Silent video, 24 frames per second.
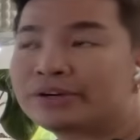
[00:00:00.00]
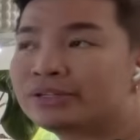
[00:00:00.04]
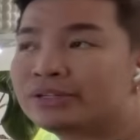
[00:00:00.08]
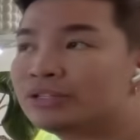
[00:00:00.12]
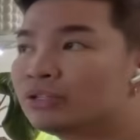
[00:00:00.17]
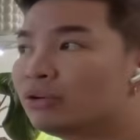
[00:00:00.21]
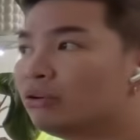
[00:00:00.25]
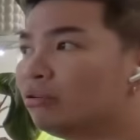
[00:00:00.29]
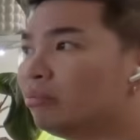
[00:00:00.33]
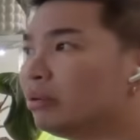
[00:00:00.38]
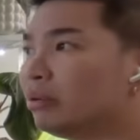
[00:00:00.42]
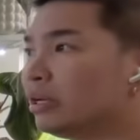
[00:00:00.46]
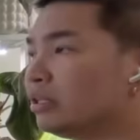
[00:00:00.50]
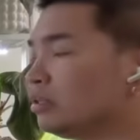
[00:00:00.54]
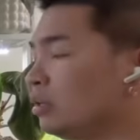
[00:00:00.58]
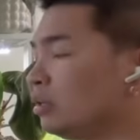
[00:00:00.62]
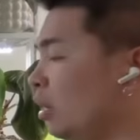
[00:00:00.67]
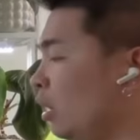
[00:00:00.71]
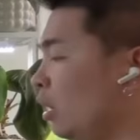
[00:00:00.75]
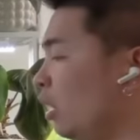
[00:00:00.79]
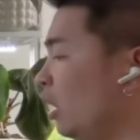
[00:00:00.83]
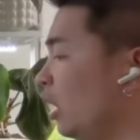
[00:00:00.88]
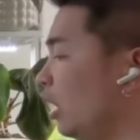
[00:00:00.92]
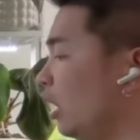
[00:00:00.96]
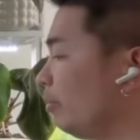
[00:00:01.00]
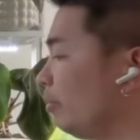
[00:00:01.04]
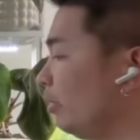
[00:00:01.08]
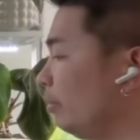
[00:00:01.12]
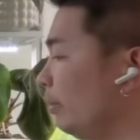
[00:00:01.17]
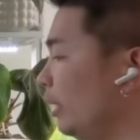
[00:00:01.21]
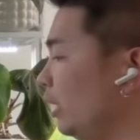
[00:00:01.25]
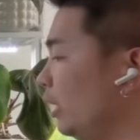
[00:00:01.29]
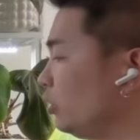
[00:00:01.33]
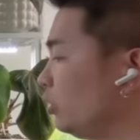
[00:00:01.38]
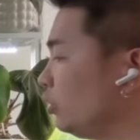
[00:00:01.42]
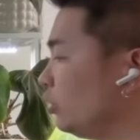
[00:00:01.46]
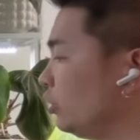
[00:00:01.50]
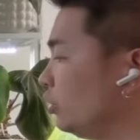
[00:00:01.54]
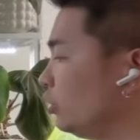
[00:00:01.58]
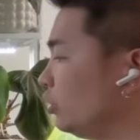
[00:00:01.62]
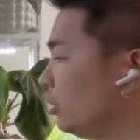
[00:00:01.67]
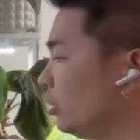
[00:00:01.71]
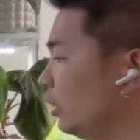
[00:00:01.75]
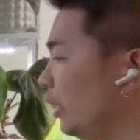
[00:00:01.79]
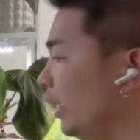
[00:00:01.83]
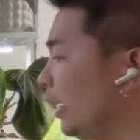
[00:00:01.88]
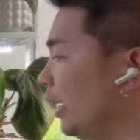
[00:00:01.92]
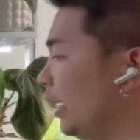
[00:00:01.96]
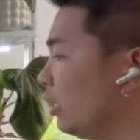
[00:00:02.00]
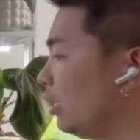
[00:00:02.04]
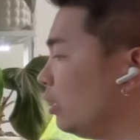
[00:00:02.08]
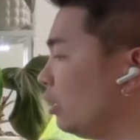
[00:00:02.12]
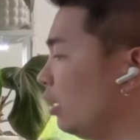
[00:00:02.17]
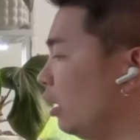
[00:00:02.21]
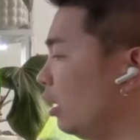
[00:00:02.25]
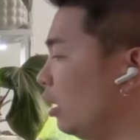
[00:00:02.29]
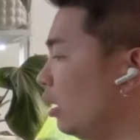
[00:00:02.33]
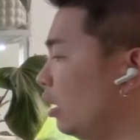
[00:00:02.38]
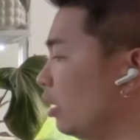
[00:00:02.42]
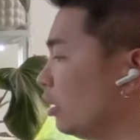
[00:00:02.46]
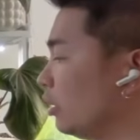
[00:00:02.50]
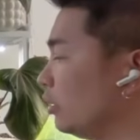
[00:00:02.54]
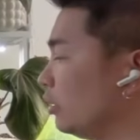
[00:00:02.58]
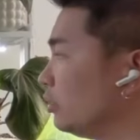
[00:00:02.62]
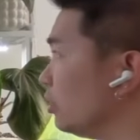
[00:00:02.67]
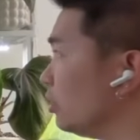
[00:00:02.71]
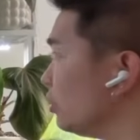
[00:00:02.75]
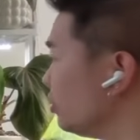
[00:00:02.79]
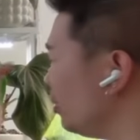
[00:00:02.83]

So March, April, May, June, July, and August.